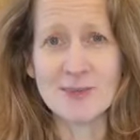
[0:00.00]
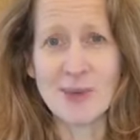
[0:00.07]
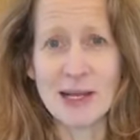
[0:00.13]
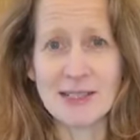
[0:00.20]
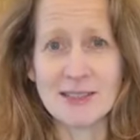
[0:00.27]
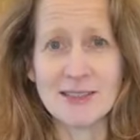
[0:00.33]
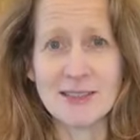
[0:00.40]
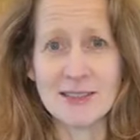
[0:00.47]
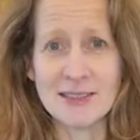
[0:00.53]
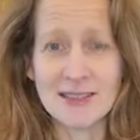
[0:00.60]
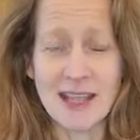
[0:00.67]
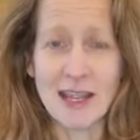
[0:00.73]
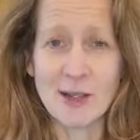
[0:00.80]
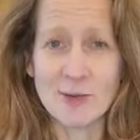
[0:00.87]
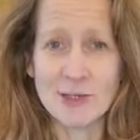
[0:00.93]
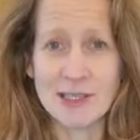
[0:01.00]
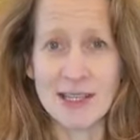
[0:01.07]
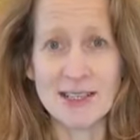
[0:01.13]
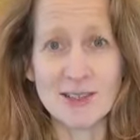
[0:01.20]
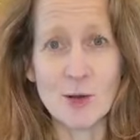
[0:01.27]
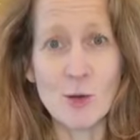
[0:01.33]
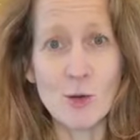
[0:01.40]
patterns and
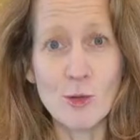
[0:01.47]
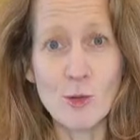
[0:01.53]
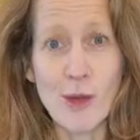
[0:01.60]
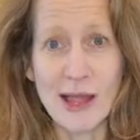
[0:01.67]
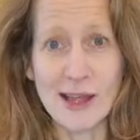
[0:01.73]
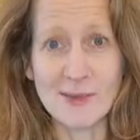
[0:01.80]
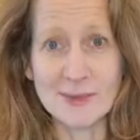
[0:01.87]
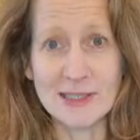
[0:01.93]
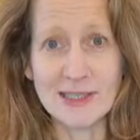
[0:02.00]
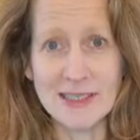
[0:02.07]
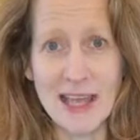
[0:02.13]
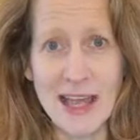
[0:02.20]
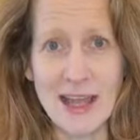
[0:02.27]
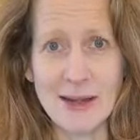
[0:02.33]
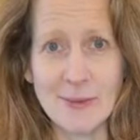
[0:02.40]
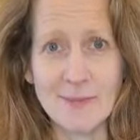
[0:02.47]
sequences all the way up to 10.